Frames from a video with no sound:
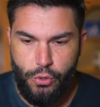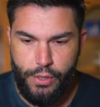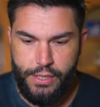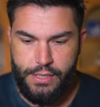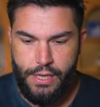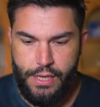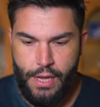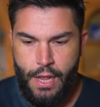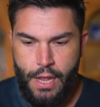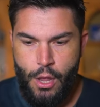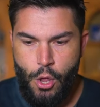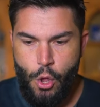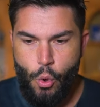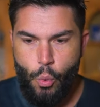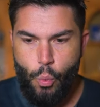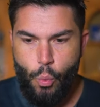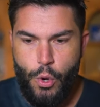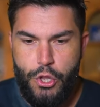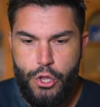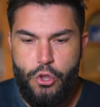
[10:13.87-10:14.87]
Is
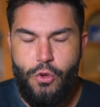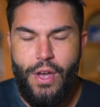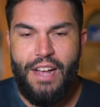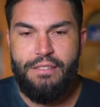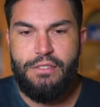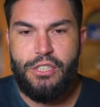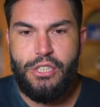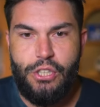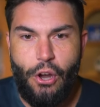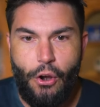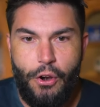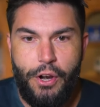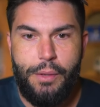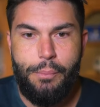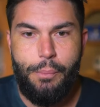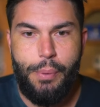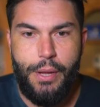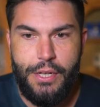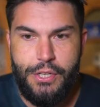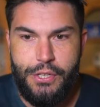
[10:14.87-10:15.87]
when you have starting
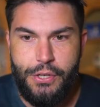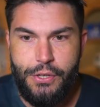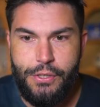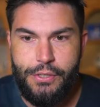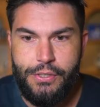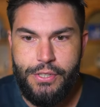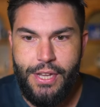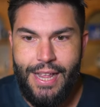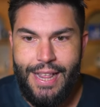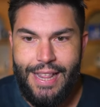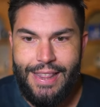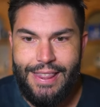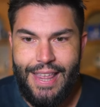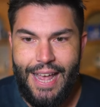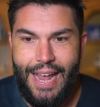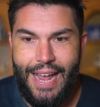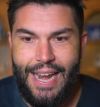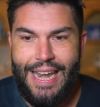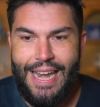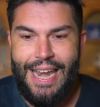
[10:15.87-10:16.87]
pitchers
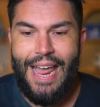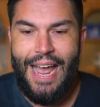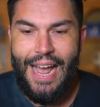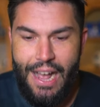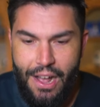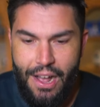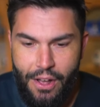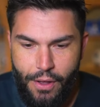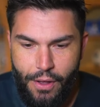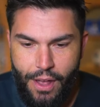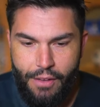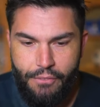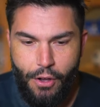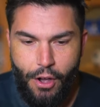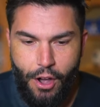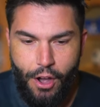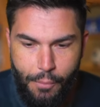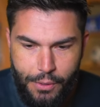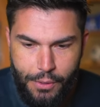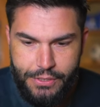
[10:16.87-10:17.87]
that now have
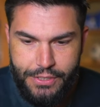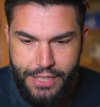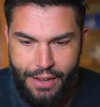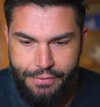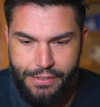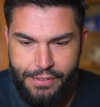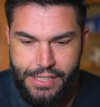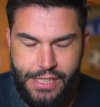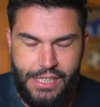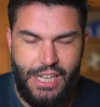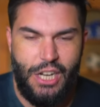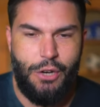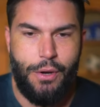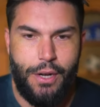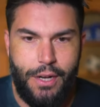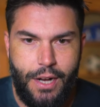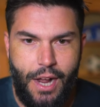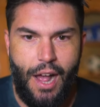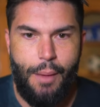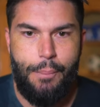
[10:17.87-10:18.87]
almost have a
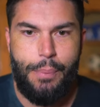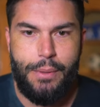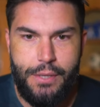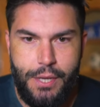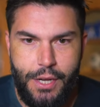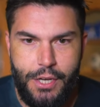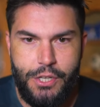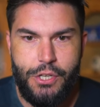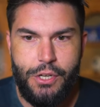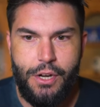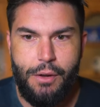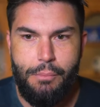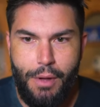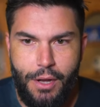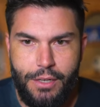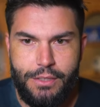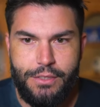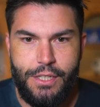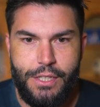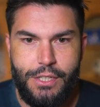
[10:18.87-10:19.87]
secret competition
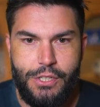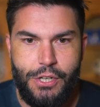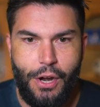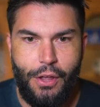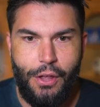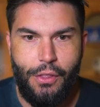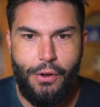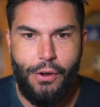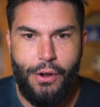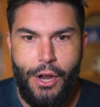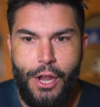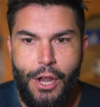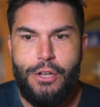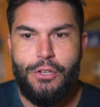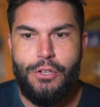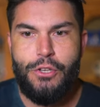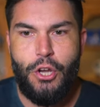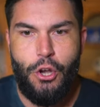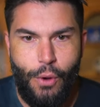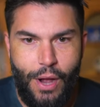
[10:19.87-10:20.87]
amongst each other
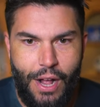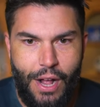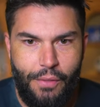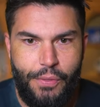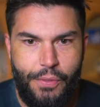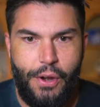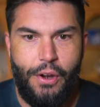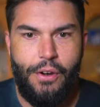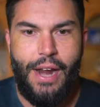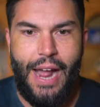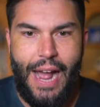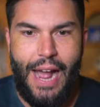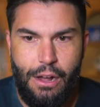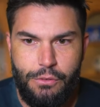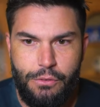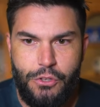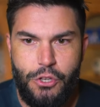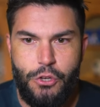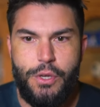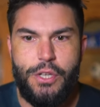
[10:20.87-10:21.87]
to go out there and
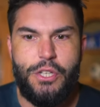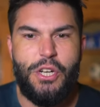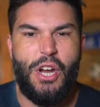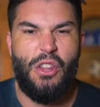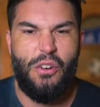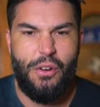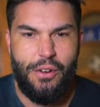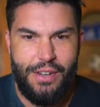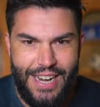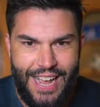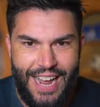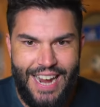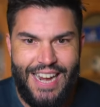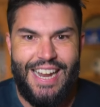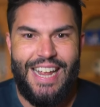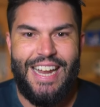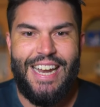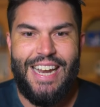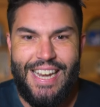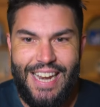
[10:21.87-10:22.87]
outdo each other night
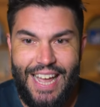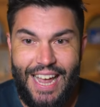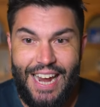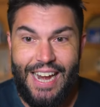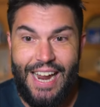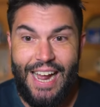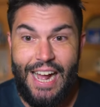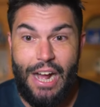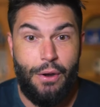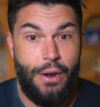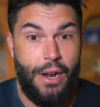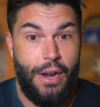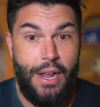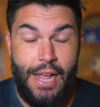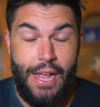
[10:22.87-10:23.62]
in and night out.